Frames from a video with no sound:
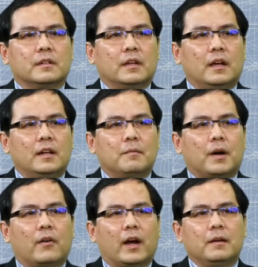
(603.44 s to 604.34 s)
An
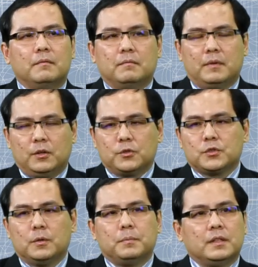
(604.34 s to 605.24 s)
MRI may
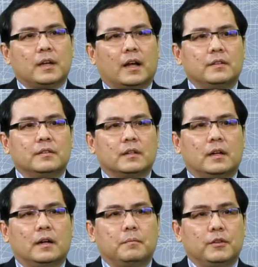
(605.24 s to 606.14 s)
also be done
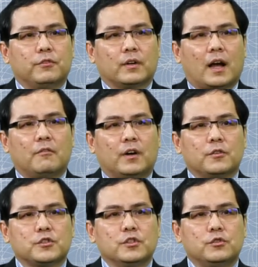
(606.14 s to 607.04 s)
before heart
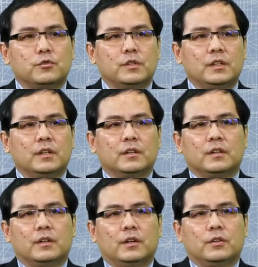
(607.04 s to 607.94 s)
valve surgery
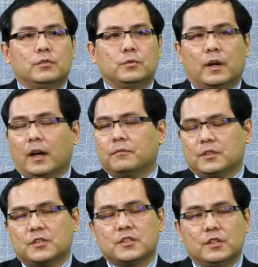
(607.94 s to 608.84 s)
to help
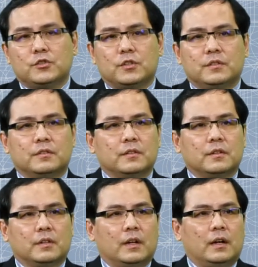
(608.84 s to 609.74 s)
the surgeon
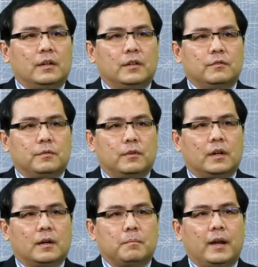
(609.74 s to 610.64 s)

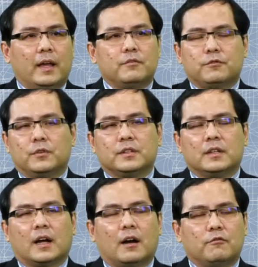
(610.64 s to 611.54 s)
plan for the
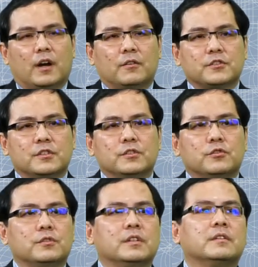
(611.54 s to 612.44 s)
heart valve surgery.